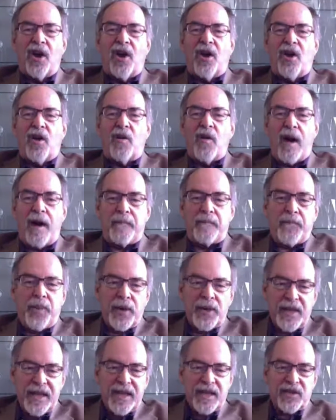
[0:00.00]
who have
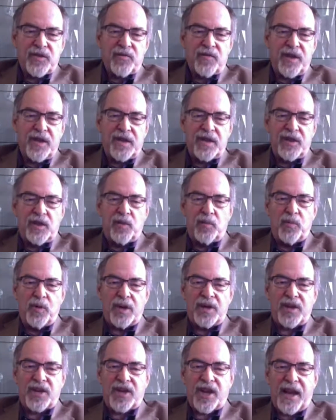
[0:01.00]
put Israel in the
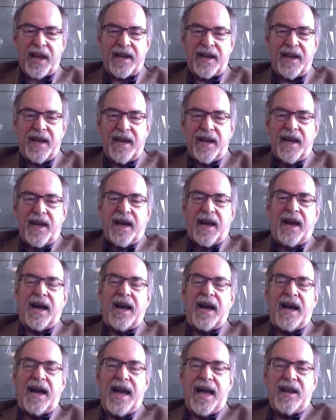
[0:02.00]
woodshed
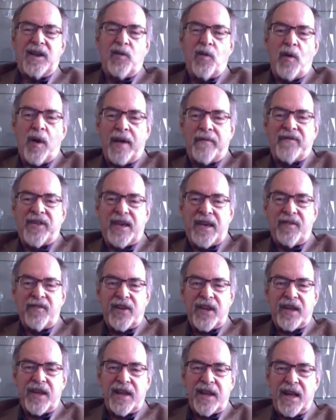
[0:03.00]
uh, and who have
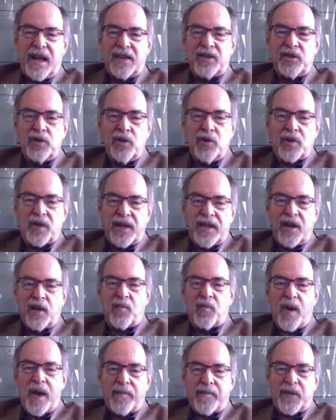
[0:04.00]
given nuclear
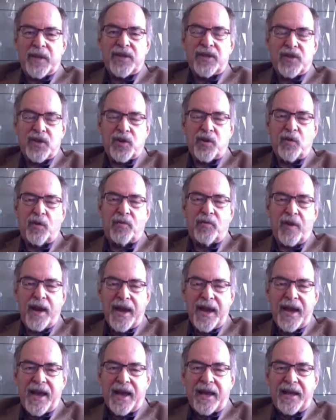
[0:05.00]
weapons to
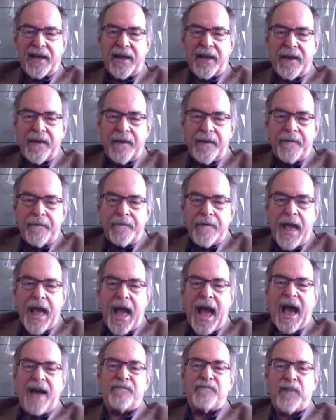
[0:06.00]
Iran,
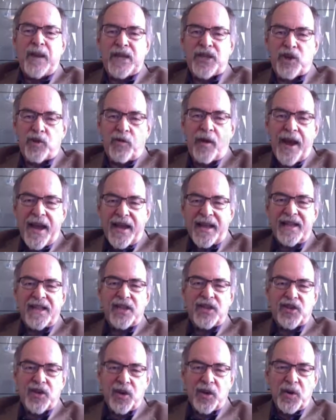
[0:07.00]
had betrayed the
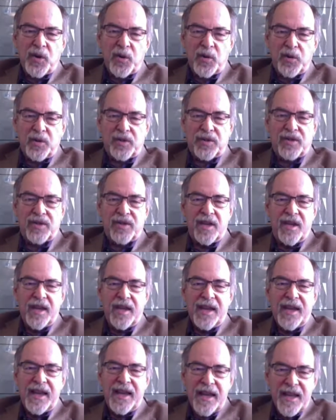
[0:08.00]
Jews.
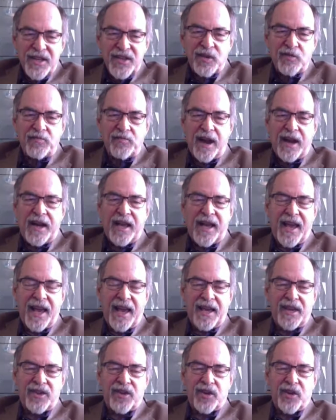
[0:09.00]
He is a
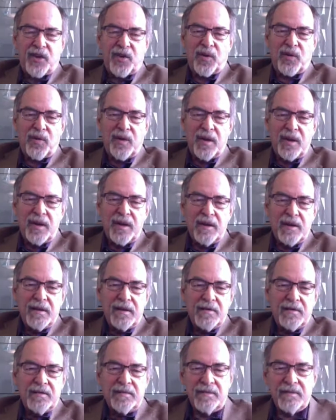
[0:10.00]
renegade Jew.
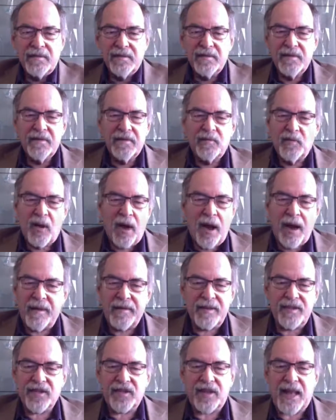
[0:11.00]
Uh,
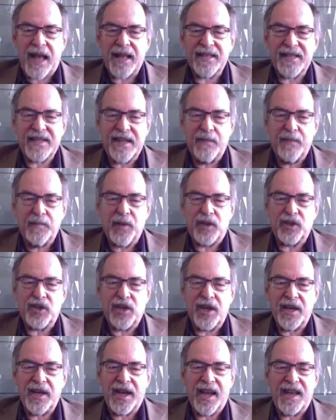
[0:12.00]
it's that simple.
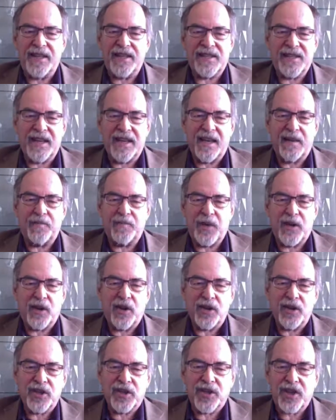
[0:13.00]
She can't see it
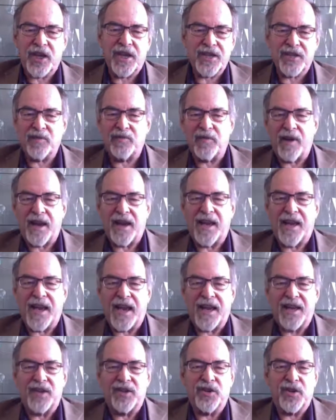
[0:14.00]
because she's a
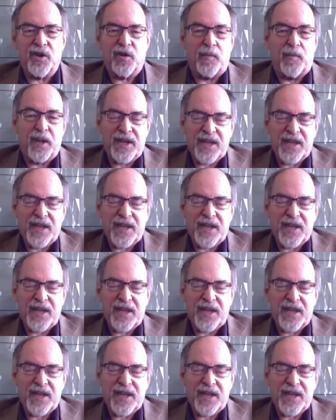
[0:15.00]
renegade Jew, but